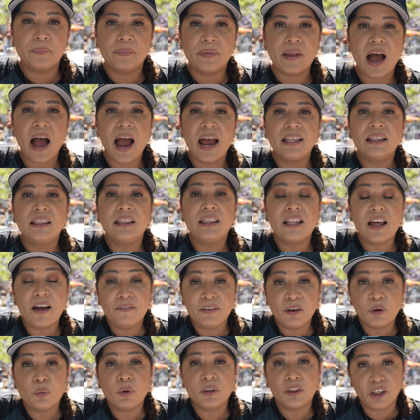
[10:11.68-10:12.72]
I love
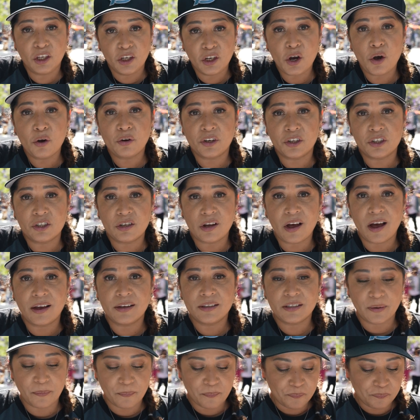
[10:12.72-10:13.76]
it with the yogurt sauce.
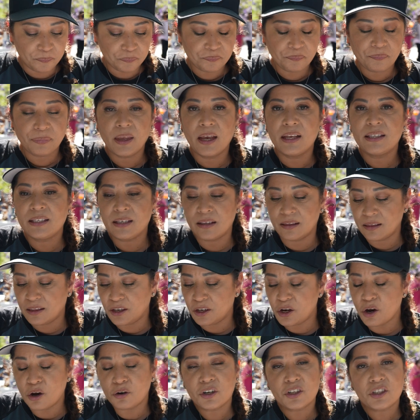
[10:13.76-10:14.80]
The
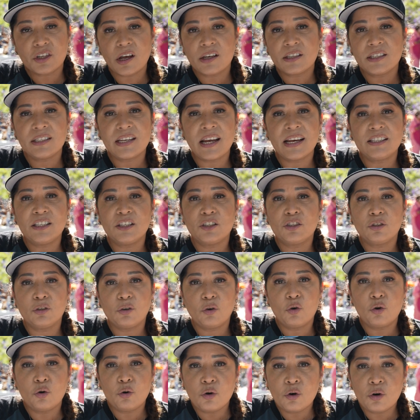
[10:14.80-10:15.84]
yogurt sauce is nice, it's
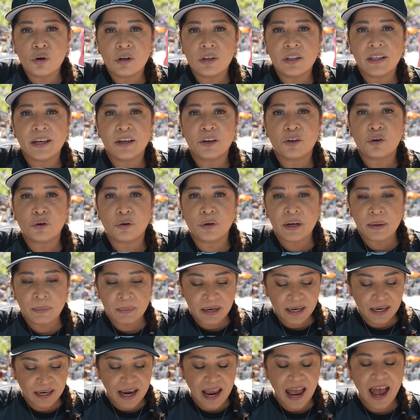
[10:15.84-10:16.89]
cool and
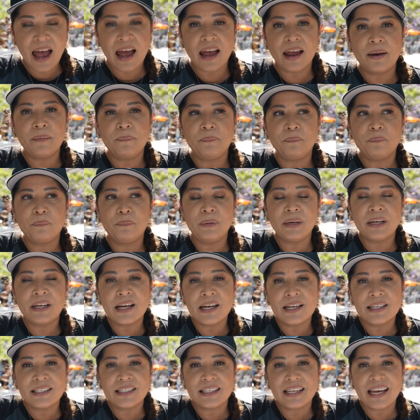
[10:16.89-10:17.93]
creamy, and
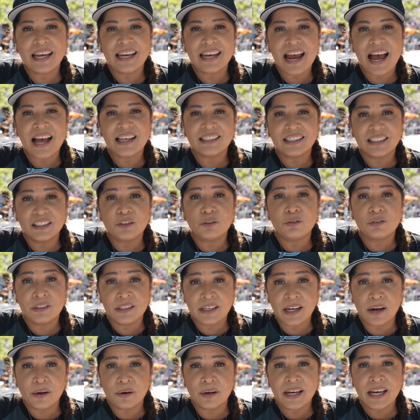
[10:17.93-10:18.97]
because it has a little
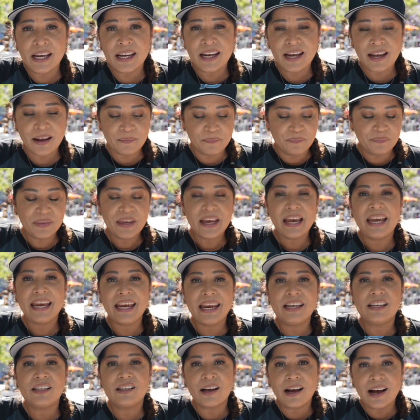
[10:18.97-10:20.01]
dairy in it,
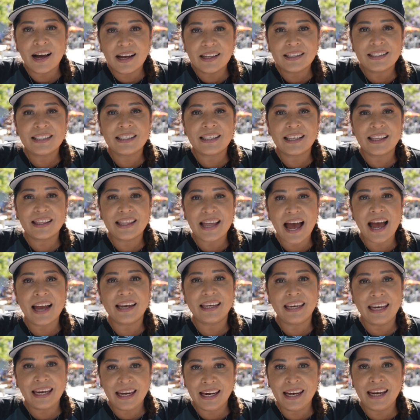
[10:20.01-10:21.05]
it cuts that
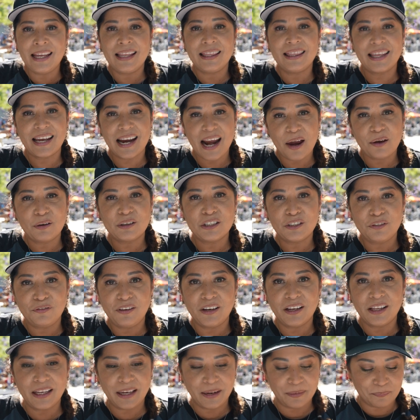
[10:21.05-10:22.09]
heat that I was
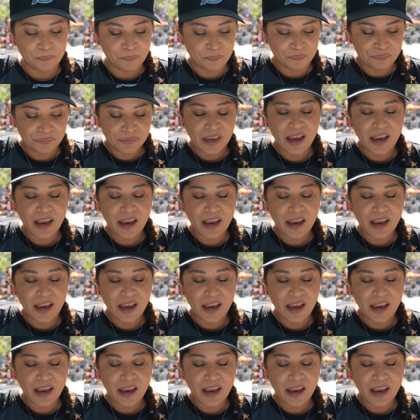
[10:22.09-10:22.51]
feeling.